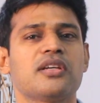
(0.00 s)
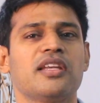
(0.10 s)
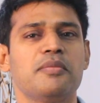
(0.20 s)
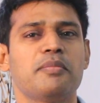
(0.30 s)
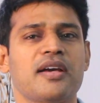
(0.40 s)
an
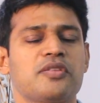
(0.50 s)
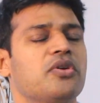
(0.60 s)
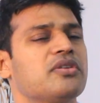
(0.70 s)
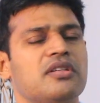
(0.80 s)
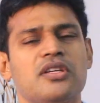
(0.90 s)
Emax
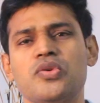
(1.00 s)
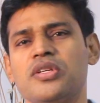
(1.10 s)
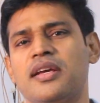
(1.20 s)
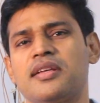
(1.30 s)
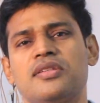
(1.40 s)
because it gives an
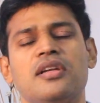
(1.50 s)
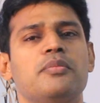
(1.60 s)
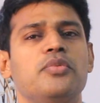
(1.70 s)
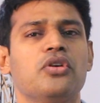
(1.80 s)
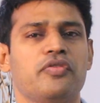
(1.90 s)
excellent,
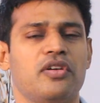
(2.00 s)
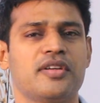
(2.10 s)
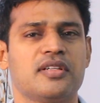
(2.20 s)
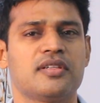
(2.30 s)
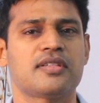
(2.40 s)
beautiful
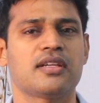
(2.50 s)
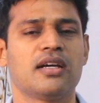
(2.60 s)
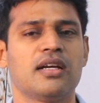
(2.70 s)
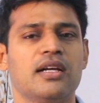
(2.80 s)
results.